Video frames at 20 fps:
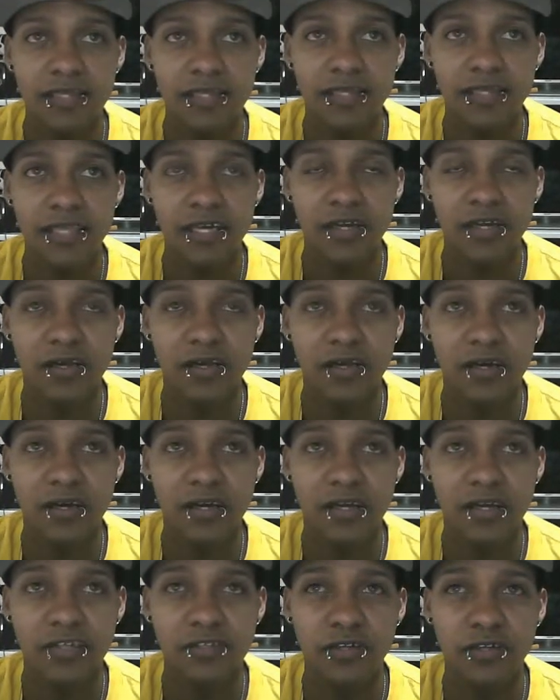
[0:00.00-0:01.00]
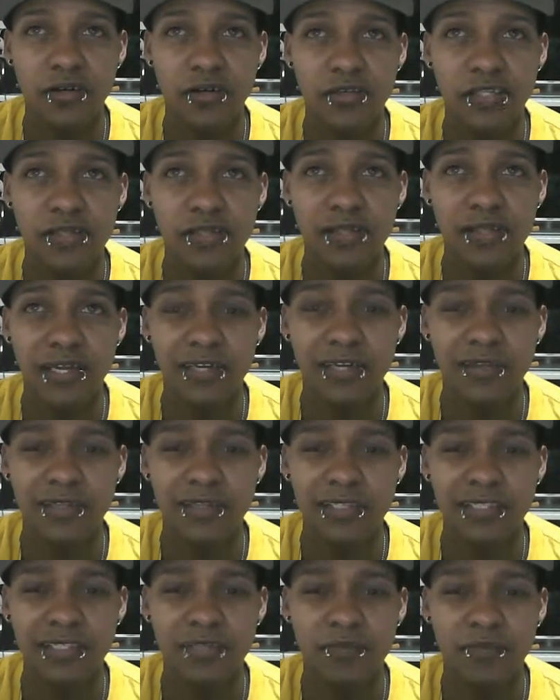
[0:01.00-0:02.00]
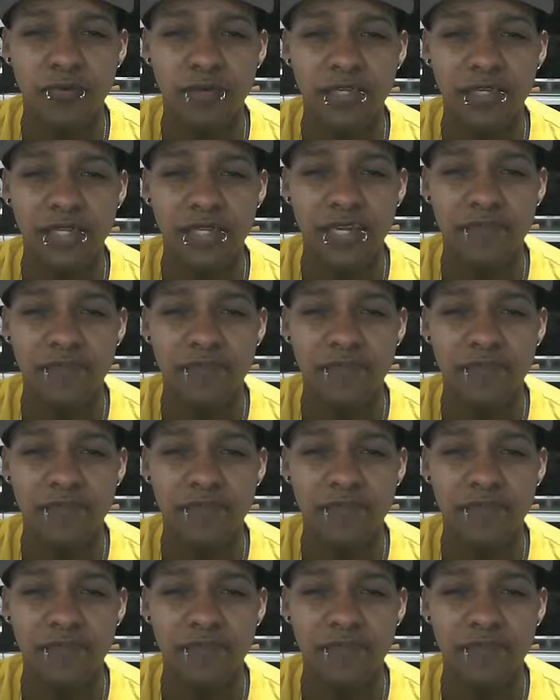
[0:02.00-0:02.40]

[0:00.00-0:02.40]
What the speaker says: then you go there like early in the morning,